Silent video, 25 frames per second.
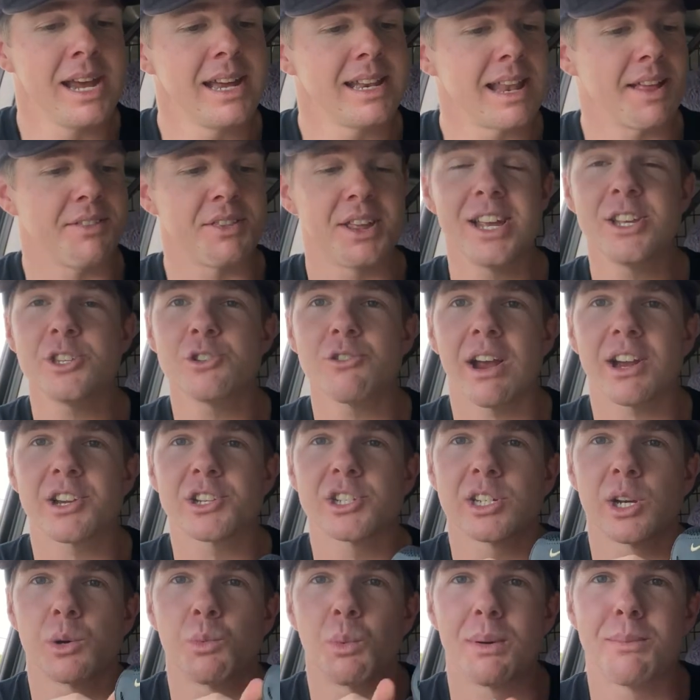Now these are
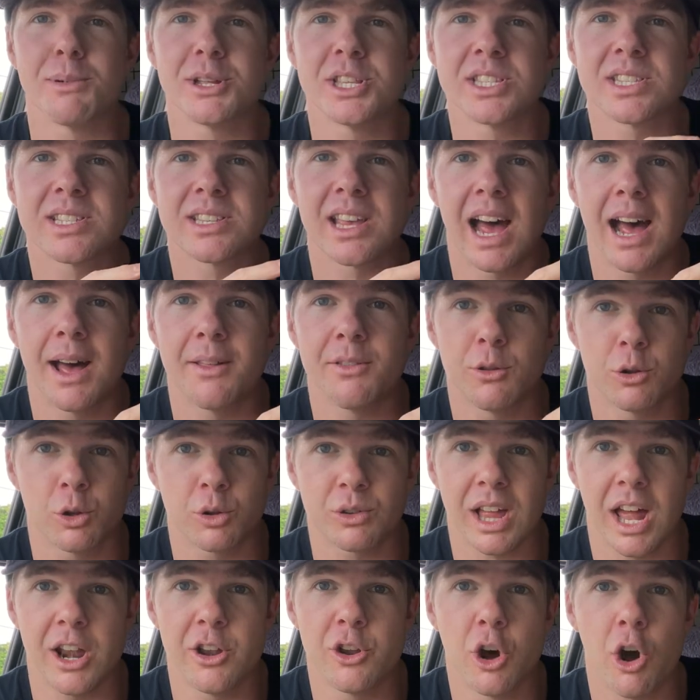actually a women's, uh,
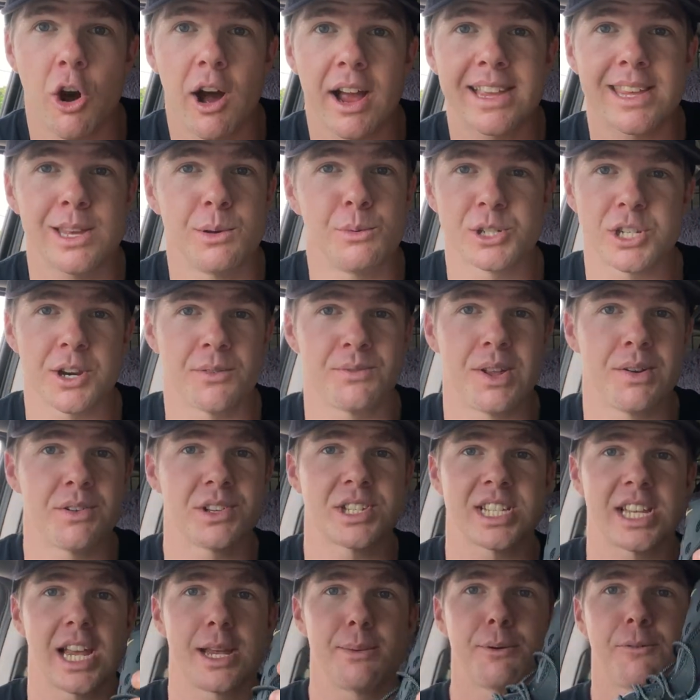look, a Nike, which I've never
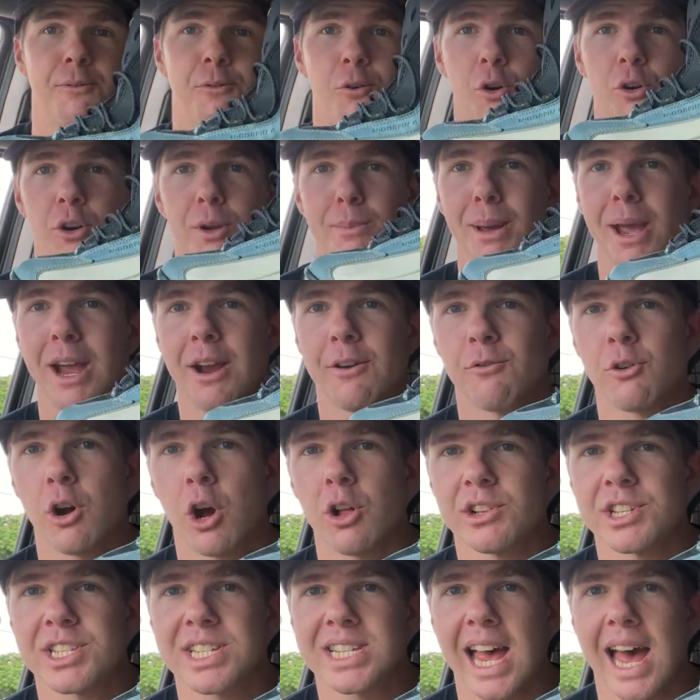seen before, in a pair of
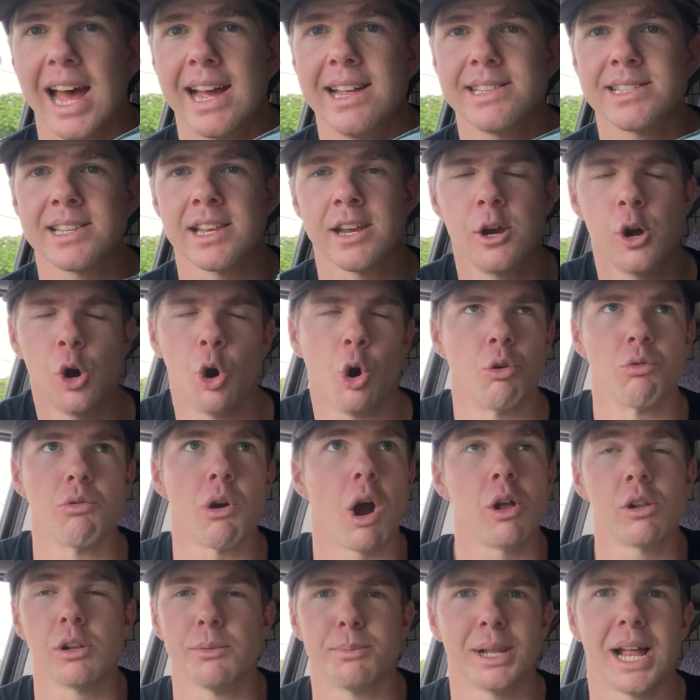roller skates or
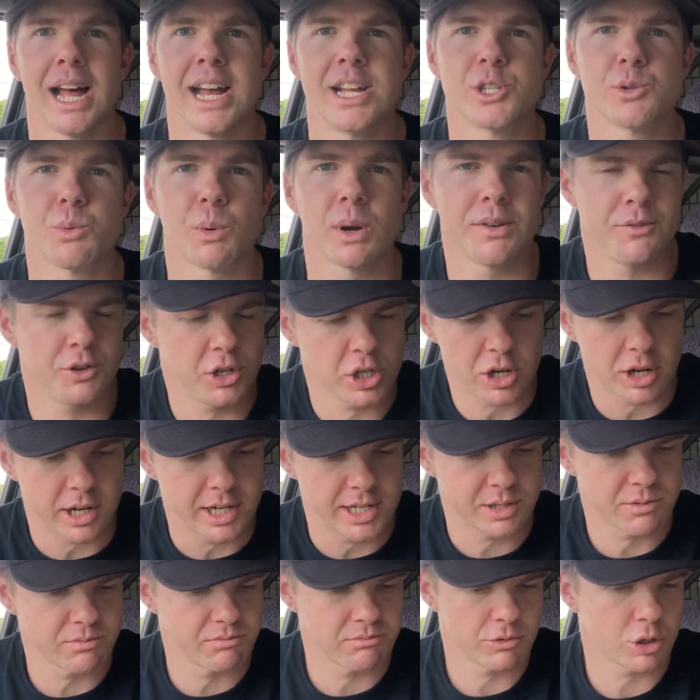roller blades, whatever you
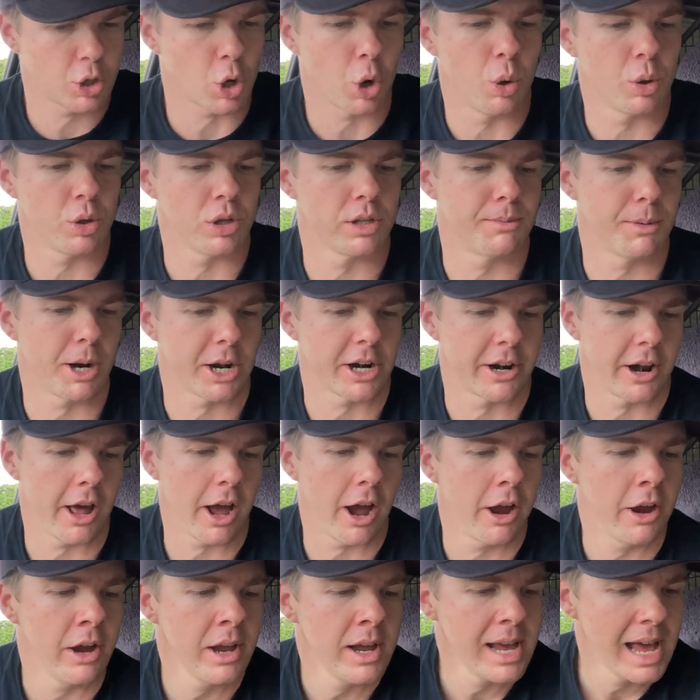guys call them, I don't
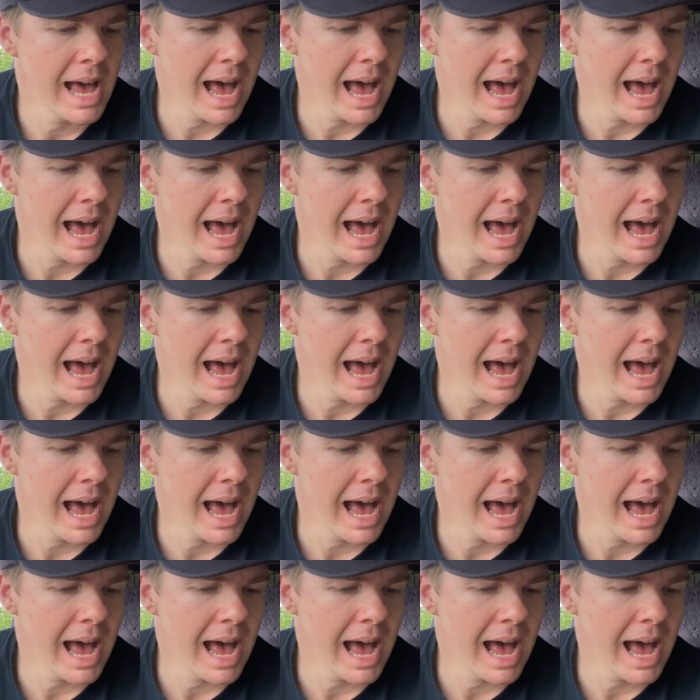know.